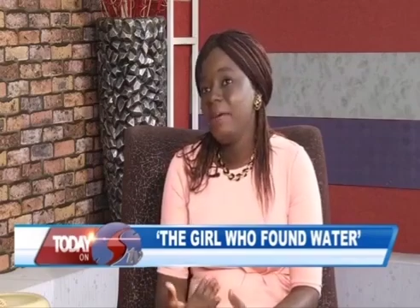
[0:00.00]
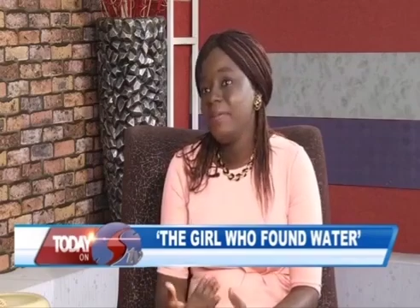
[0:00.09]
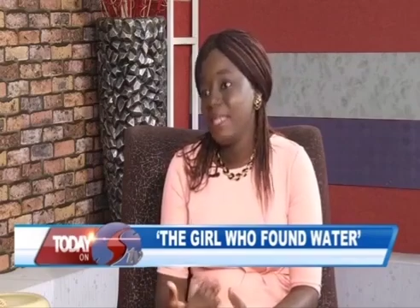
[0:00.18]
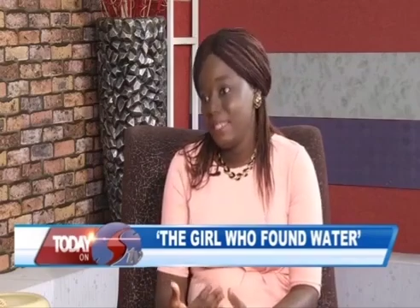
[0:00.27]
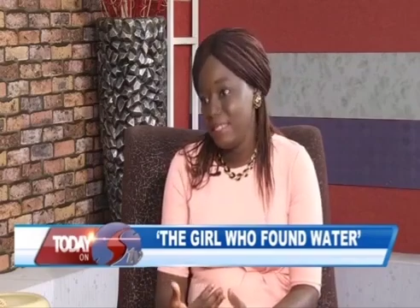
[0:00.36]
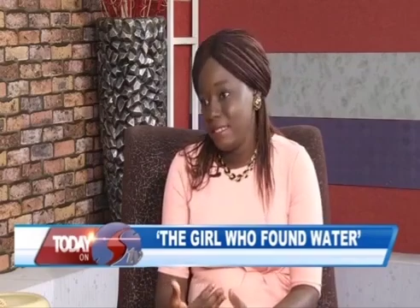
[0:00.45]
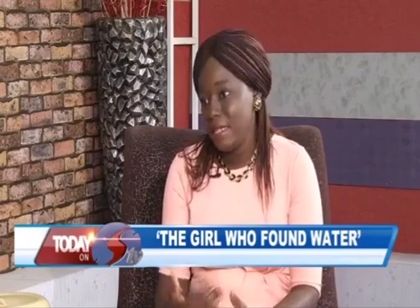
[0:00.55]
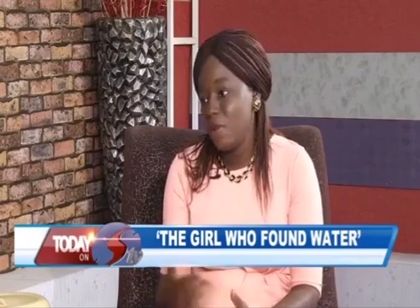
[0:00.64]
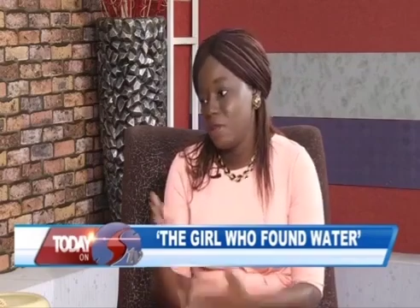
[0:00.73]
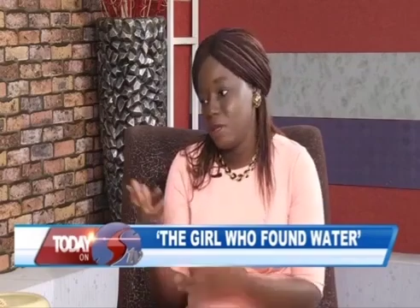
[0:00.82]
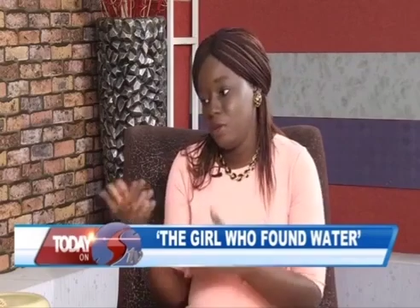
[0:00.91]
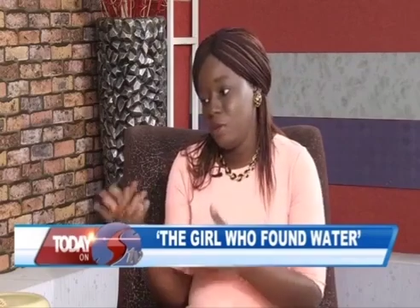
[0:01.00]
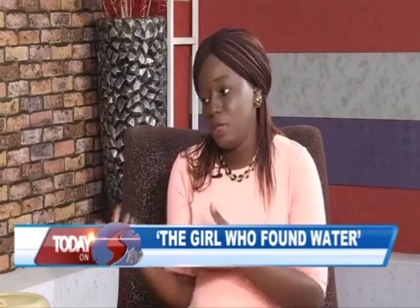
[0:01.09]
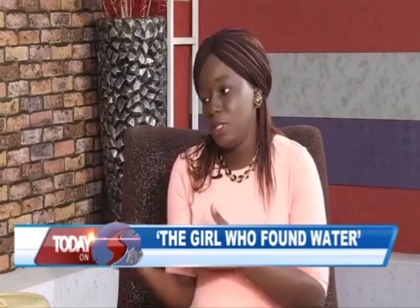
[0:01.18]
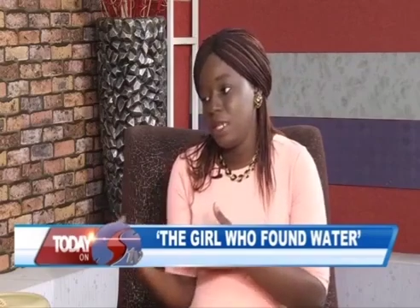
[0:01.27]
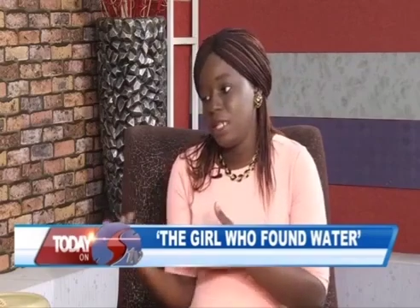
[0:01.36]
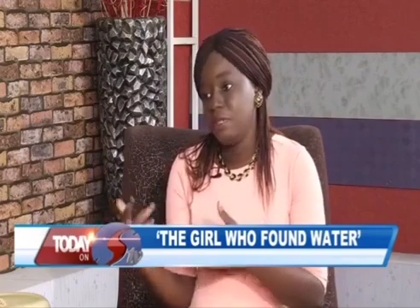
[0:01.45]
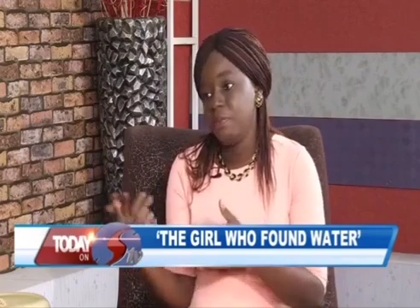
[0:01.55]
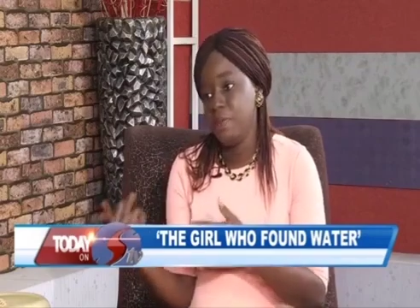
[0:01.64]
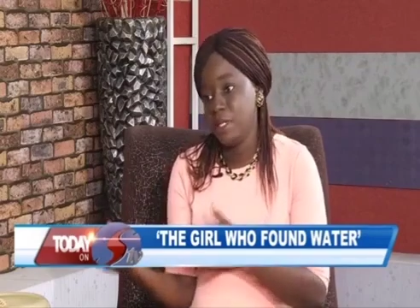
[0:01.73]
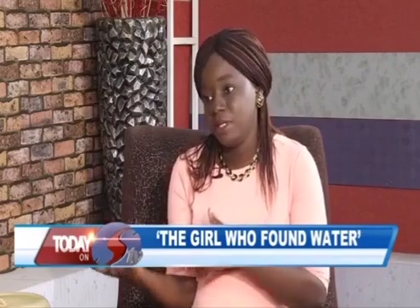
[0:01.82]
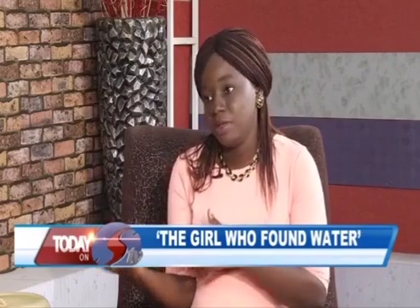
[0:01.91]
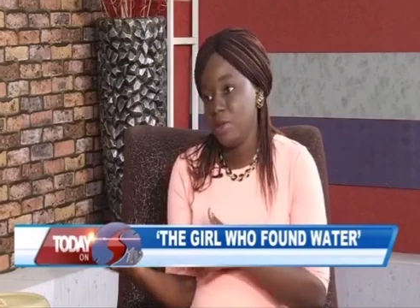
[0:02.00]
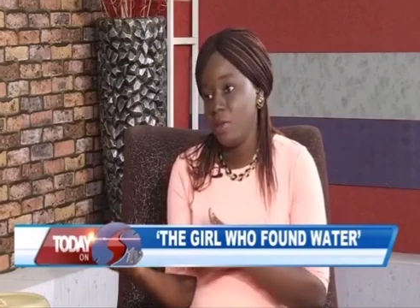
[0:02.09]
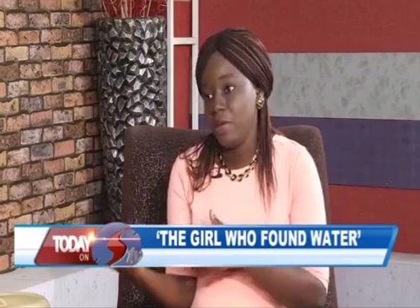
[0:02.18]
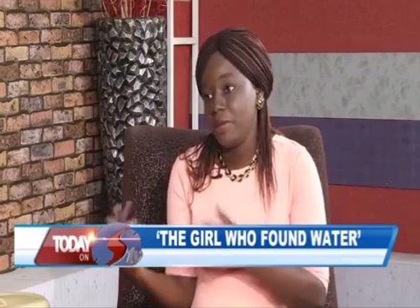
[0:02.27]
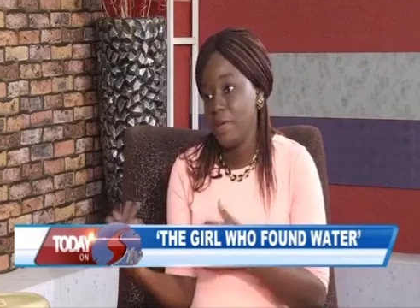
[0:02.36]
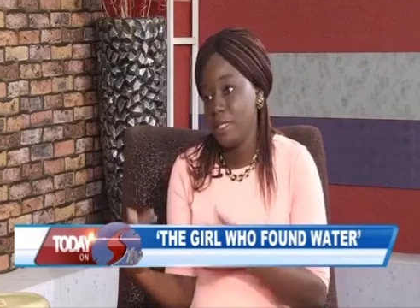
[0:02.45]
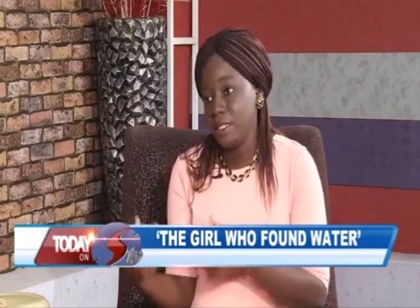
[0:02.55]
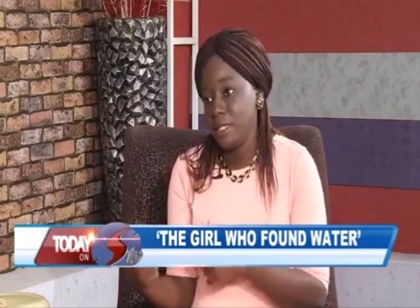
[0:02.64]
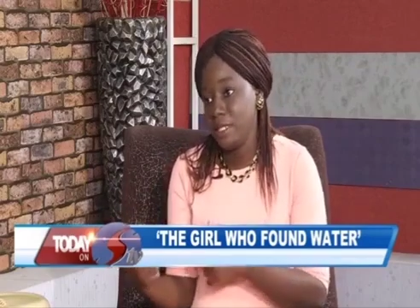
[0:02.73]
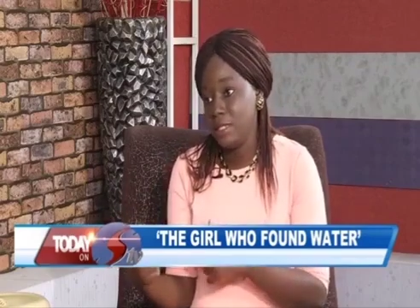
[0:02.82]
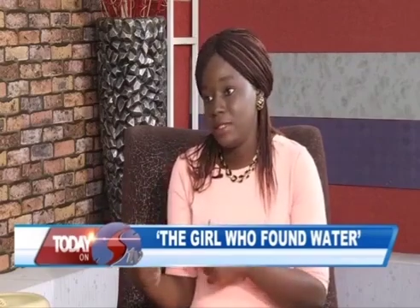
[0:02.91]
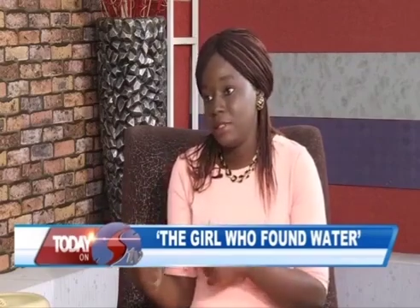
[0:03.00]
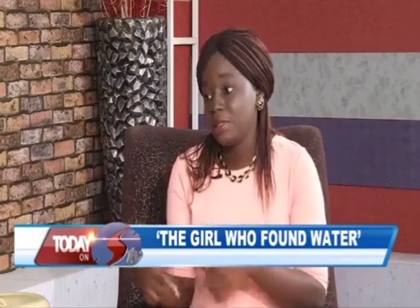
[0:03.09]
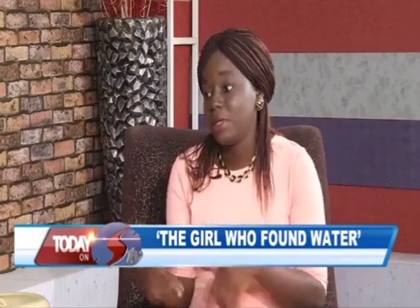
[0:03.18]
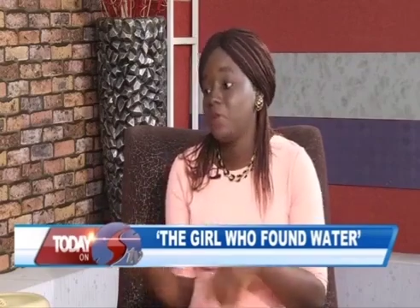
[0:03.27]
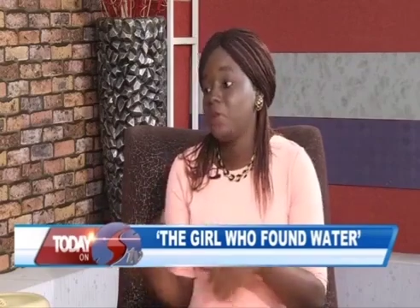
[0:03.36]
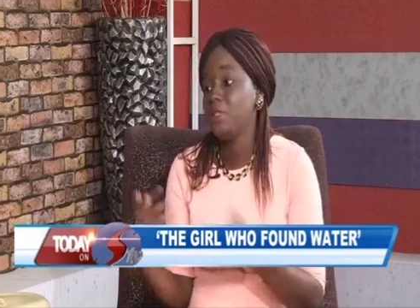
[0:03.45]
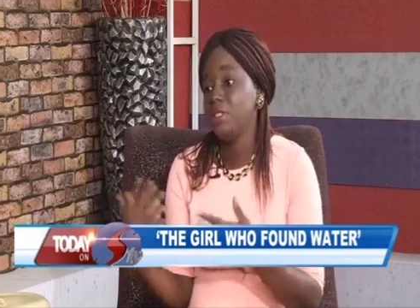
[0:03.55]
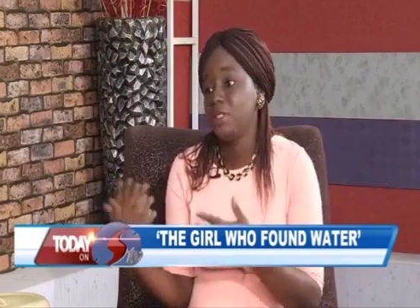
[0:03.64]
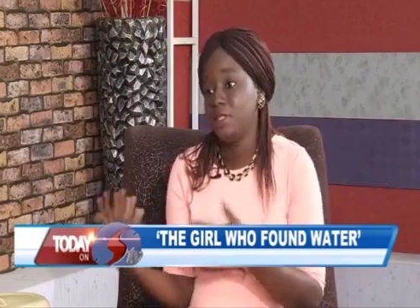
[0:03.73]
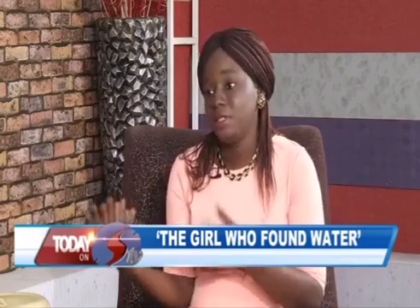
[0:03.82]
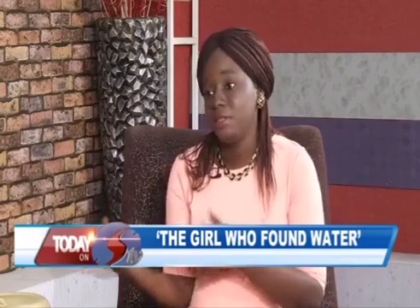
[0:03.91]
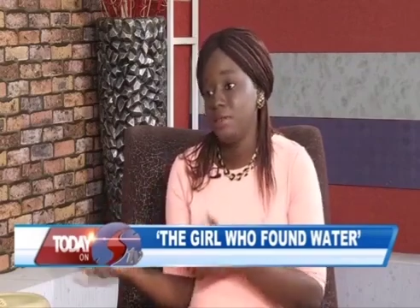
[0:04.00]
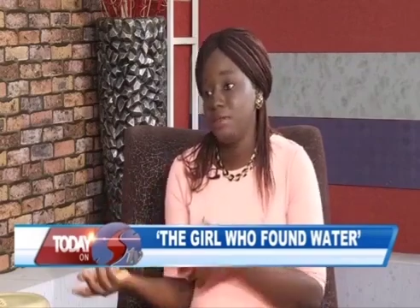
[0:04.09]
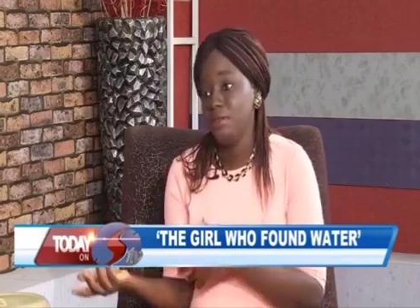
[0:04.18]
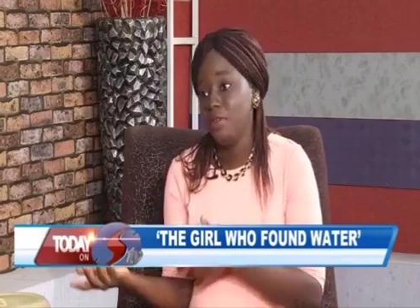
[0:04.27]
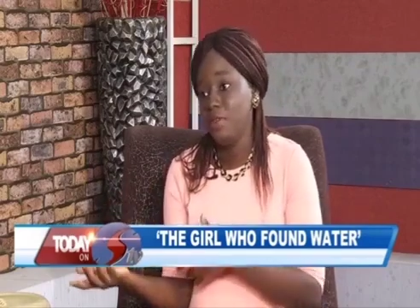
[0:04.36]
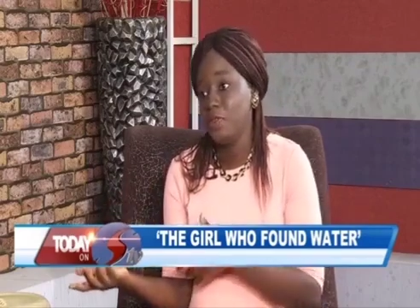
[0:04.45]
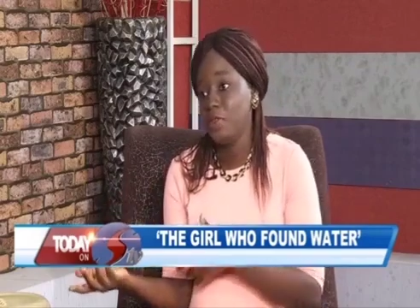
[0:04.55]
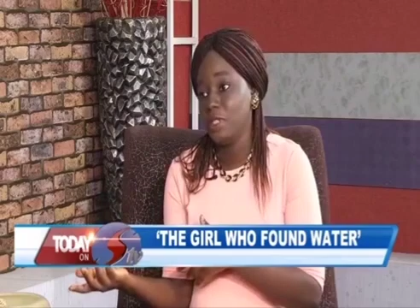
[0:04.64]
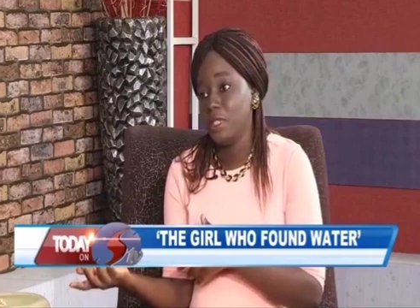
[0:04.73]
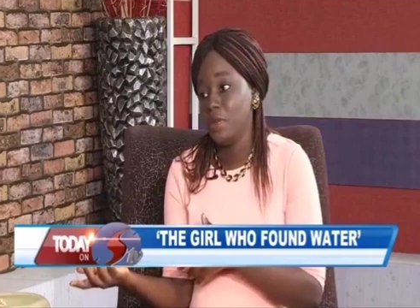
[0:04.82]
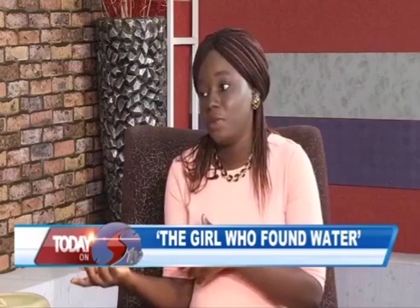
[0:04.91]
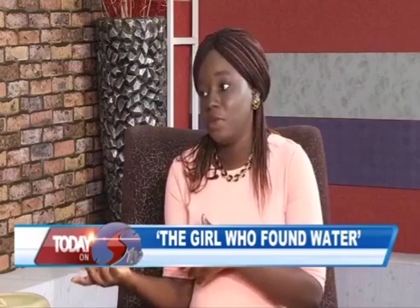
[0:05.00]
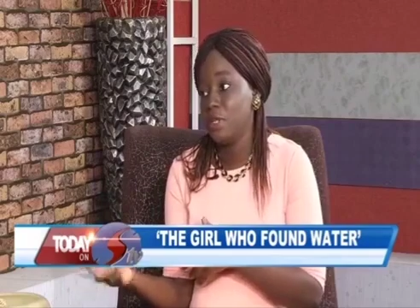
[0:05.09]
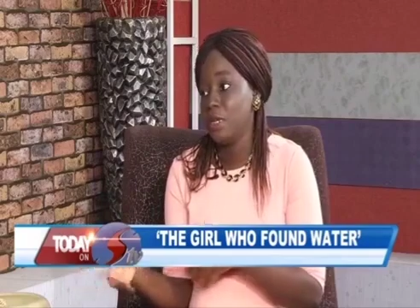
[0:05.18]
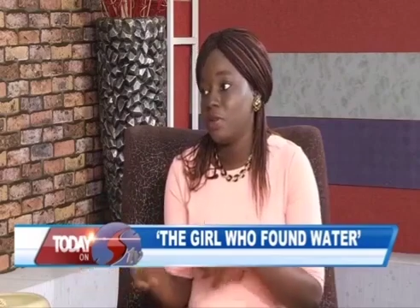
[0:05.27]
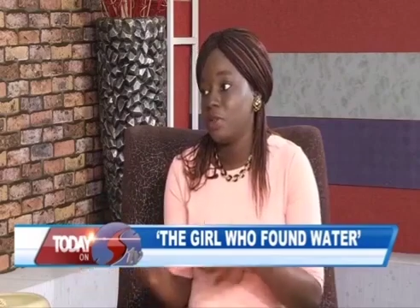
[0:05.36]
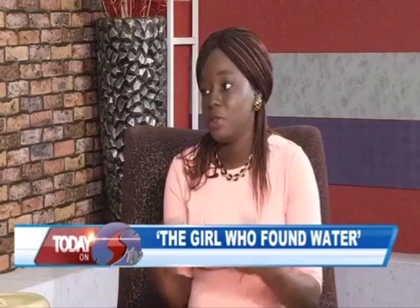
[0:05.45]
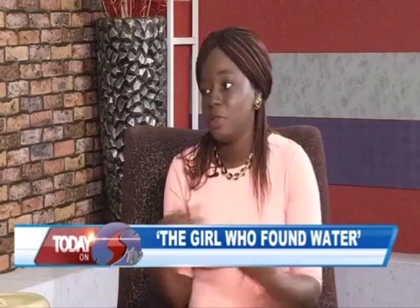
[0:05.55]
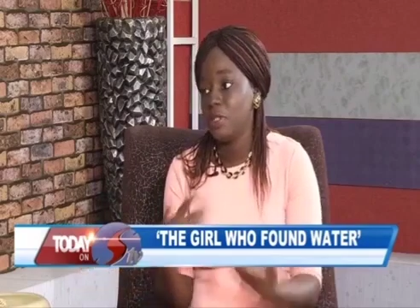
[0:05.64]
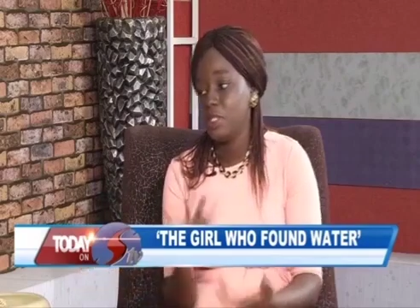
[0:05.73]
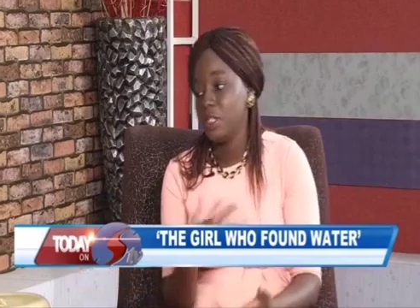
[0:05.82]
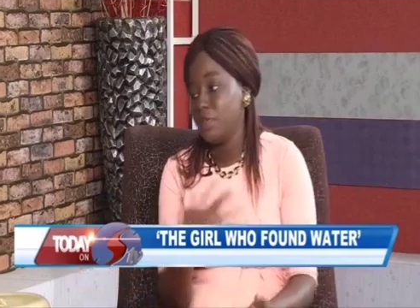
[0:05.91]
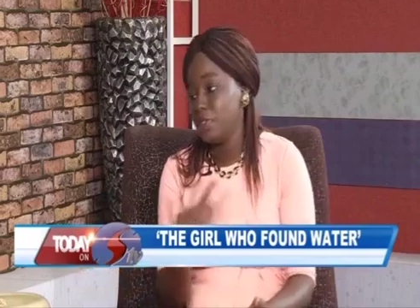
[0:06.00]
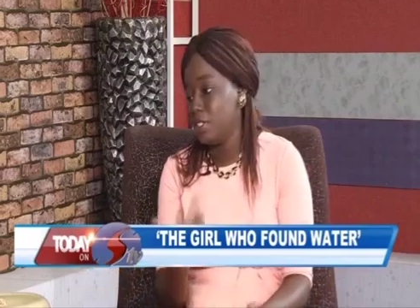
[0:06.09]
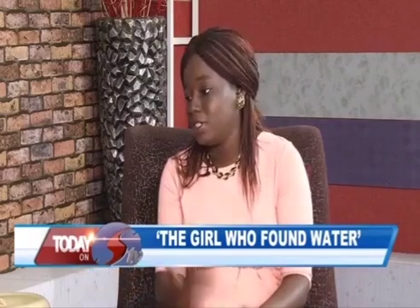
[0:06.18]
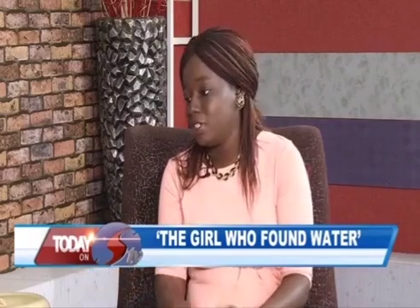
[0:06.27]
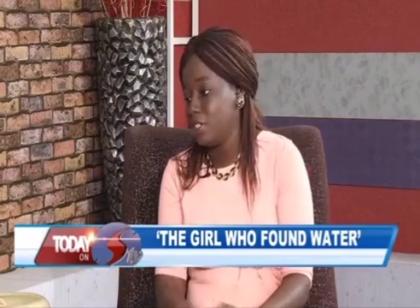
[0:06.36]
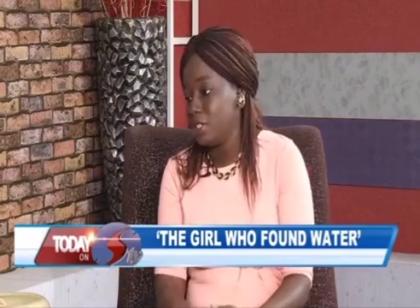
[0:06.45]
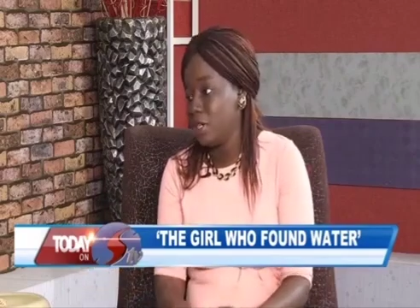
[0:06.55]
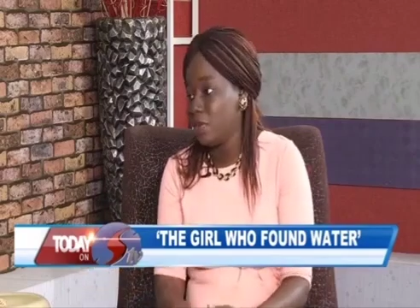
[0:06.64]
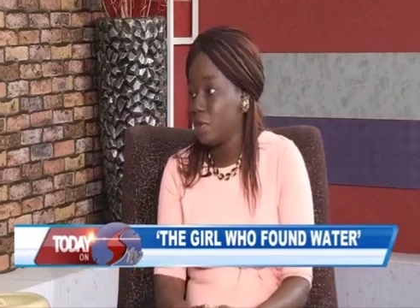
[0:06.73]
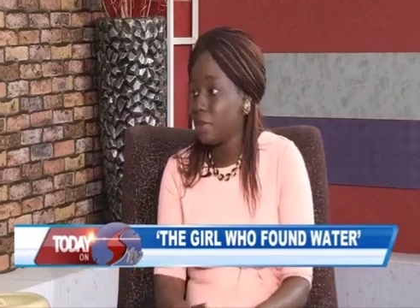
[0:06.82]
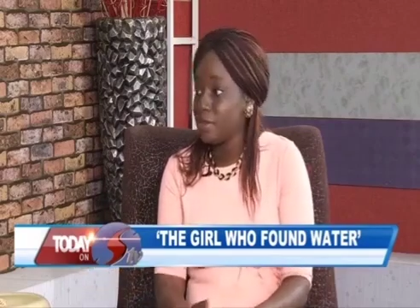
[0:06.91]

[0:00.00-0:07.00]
Yes, I was nominated as the best scopper in my state. Fantastic. So I got the Governor's Award, and I was nominated for the National Award.